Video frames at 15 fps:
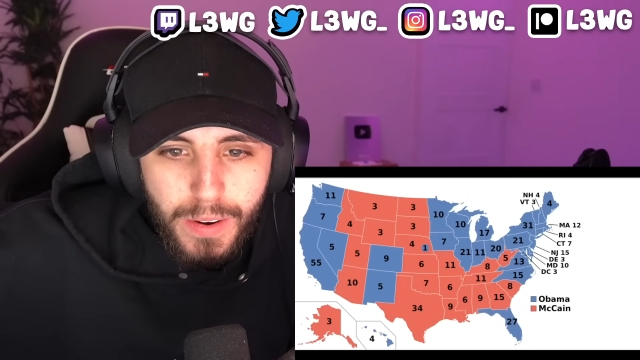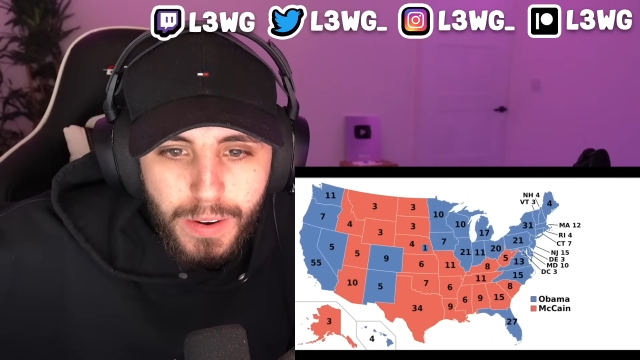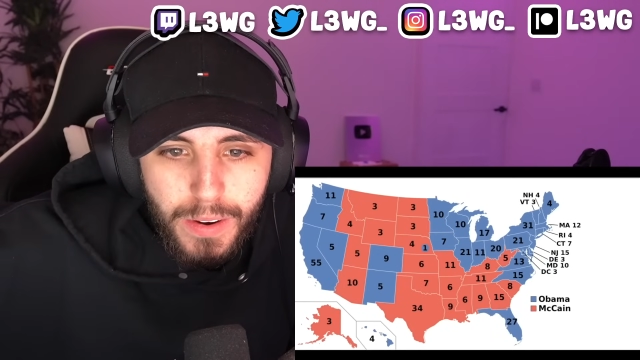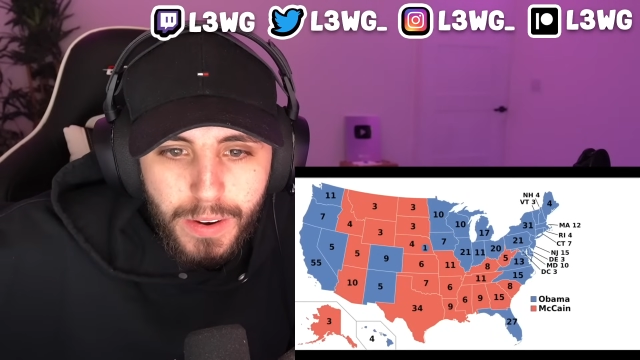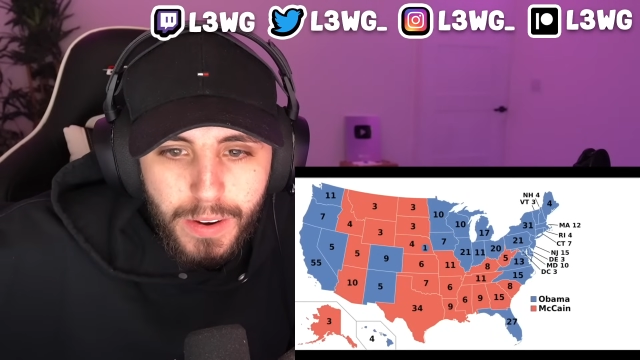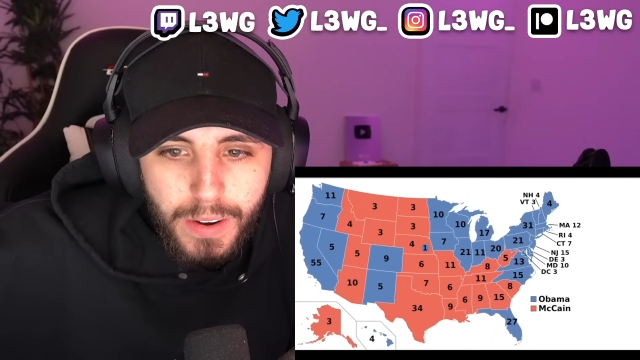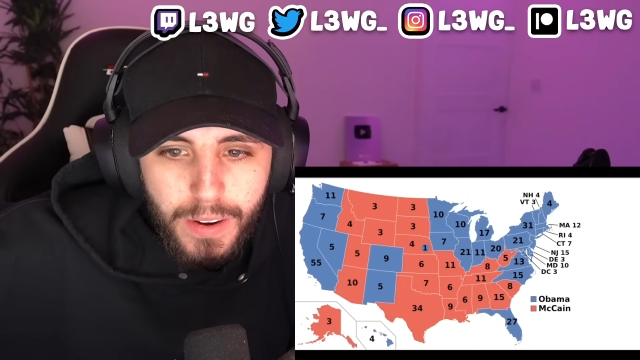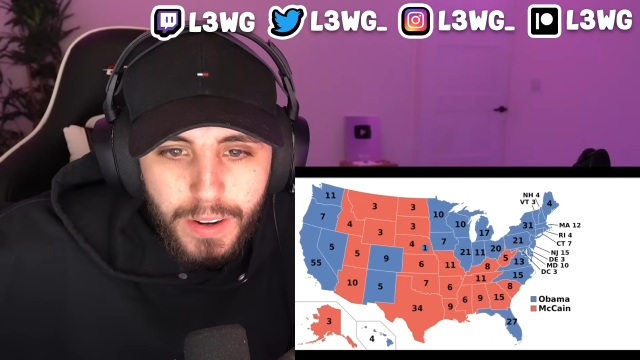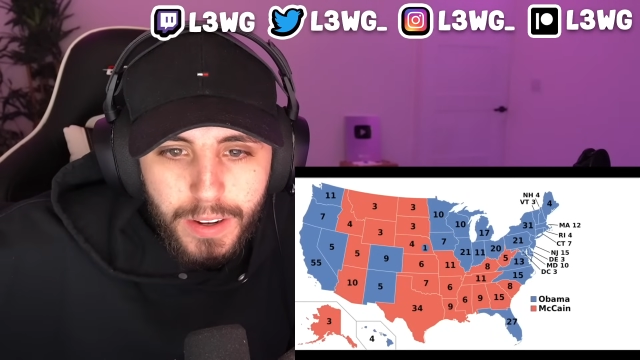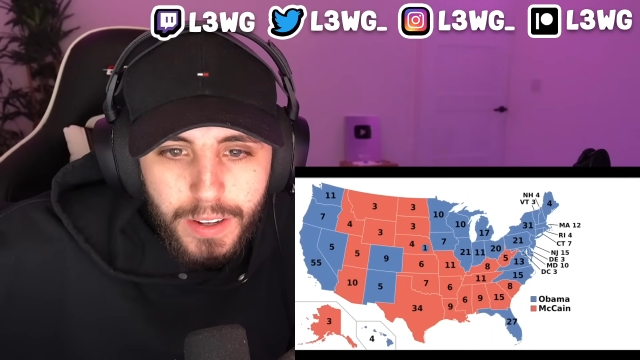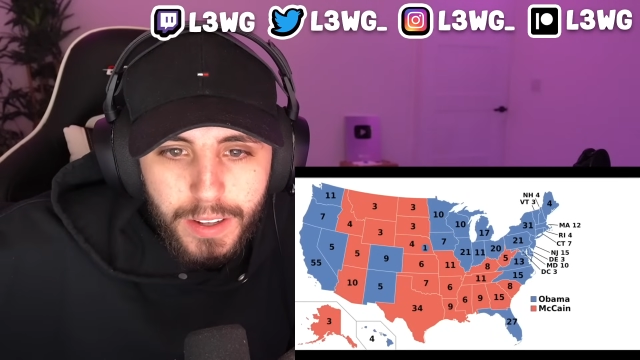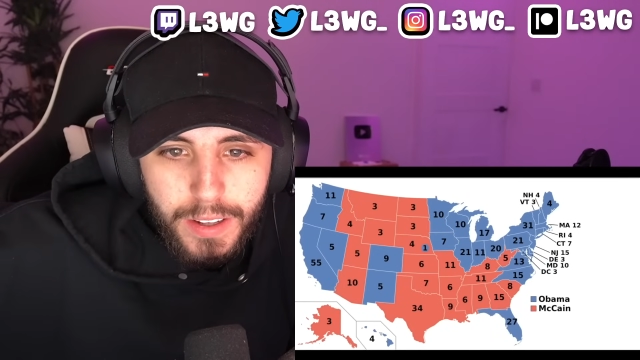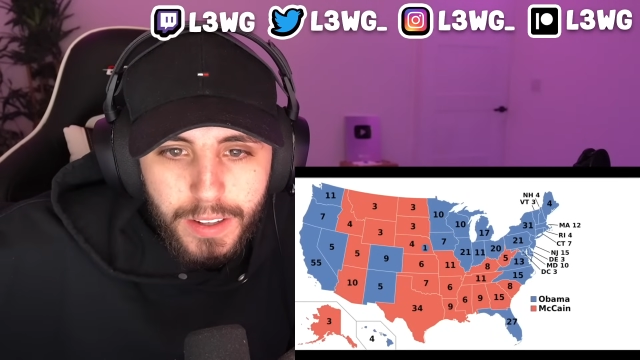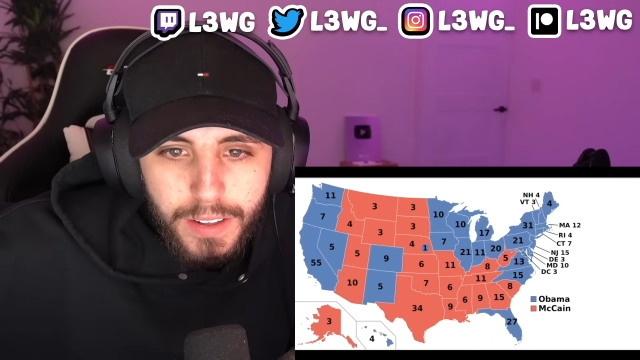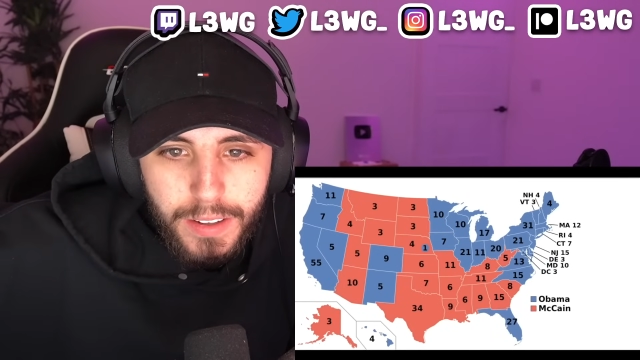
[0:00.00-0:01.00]
North Carolina
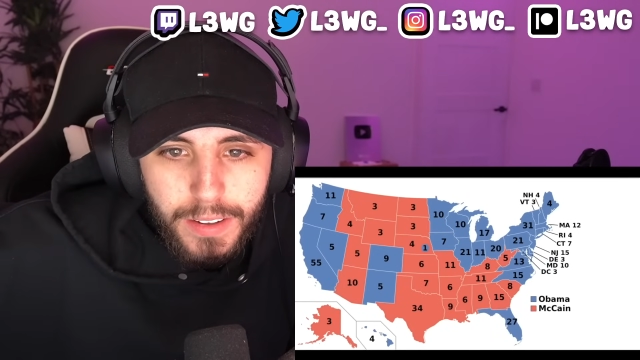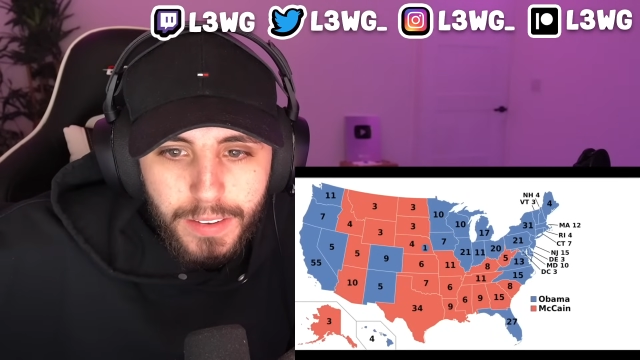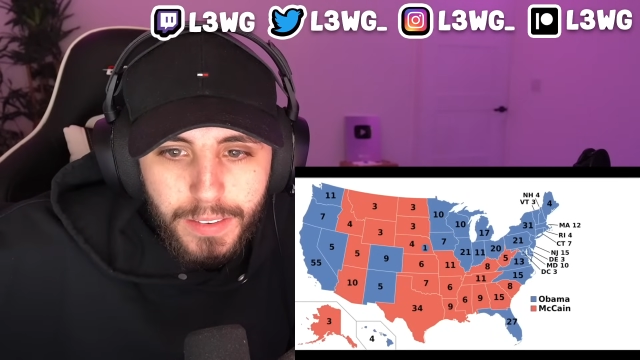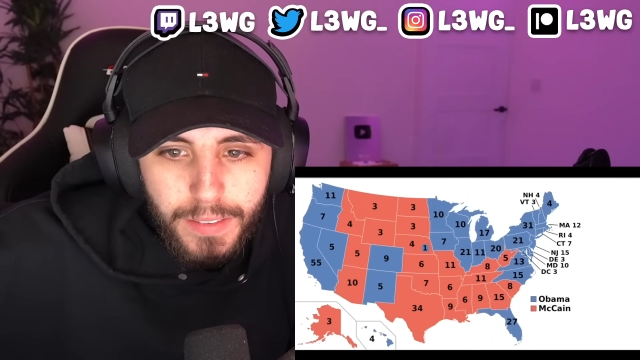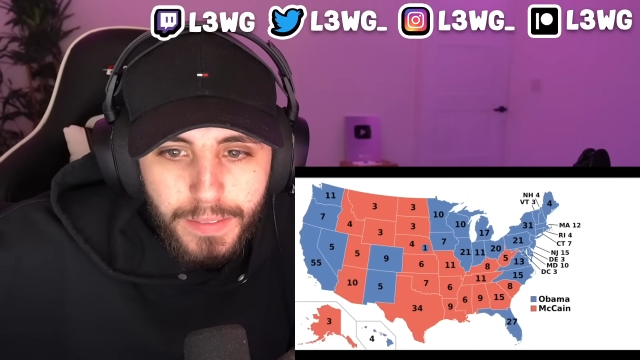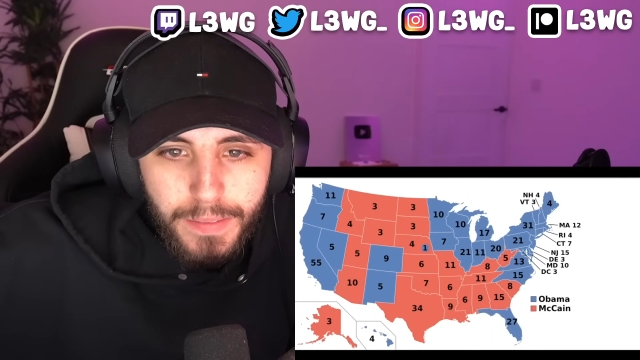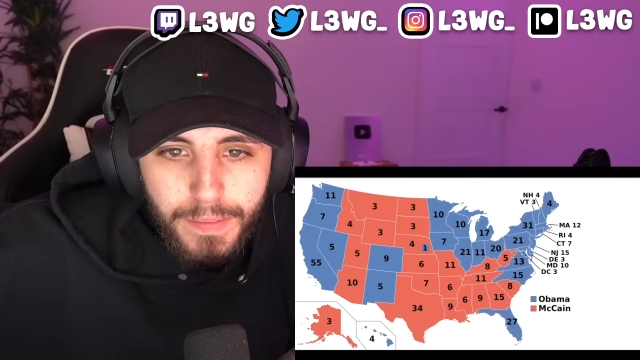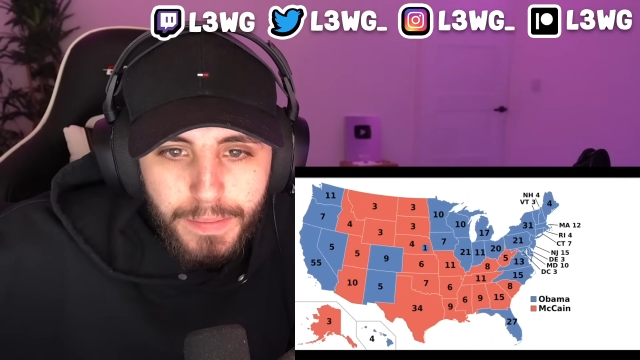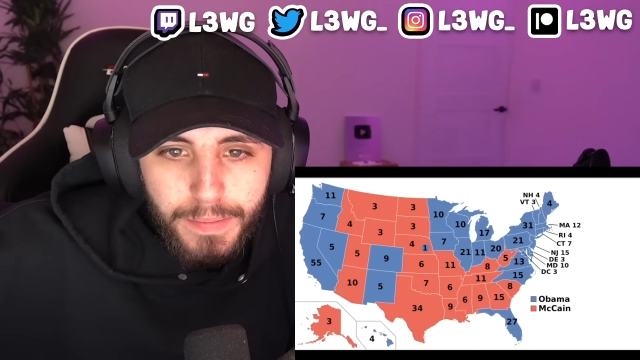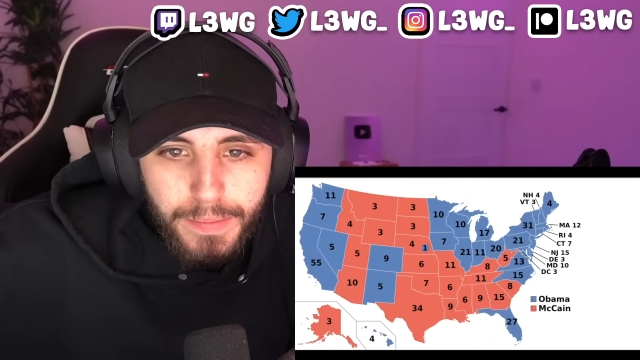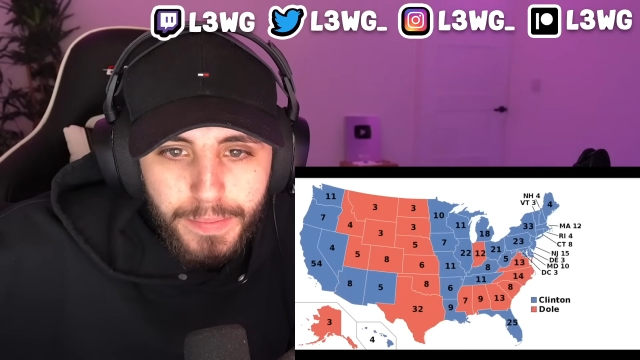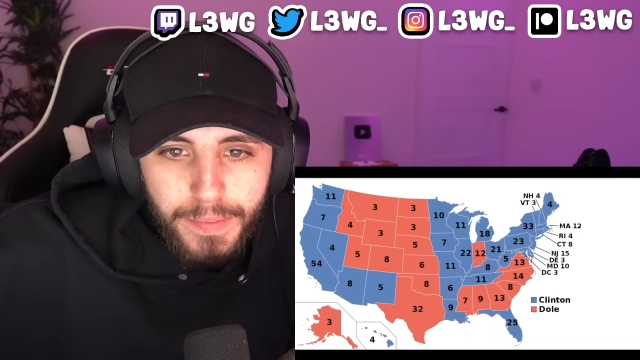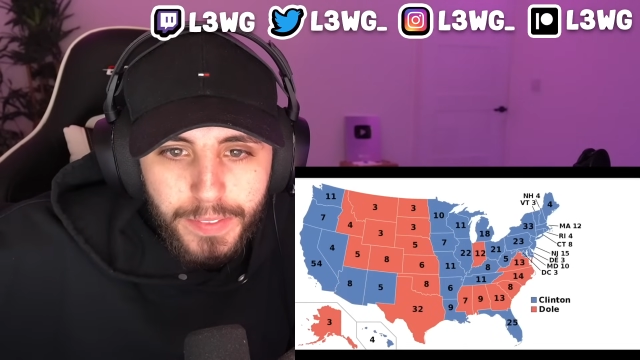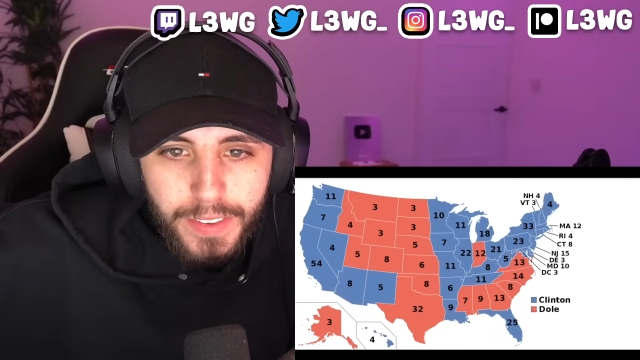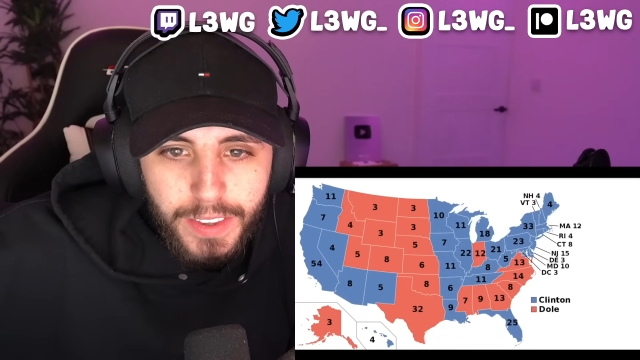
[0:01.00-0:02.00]
did in
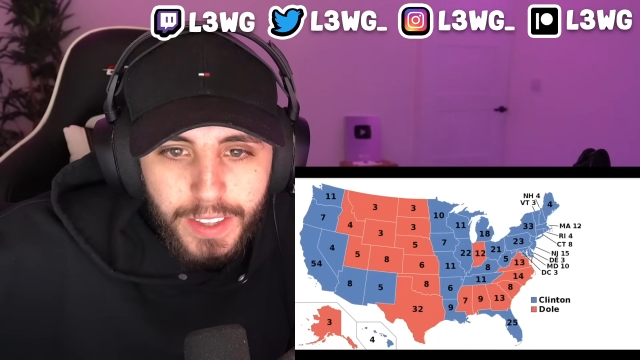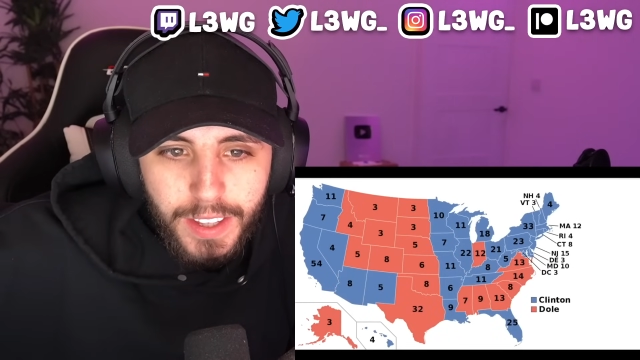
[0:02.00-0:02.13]
2008.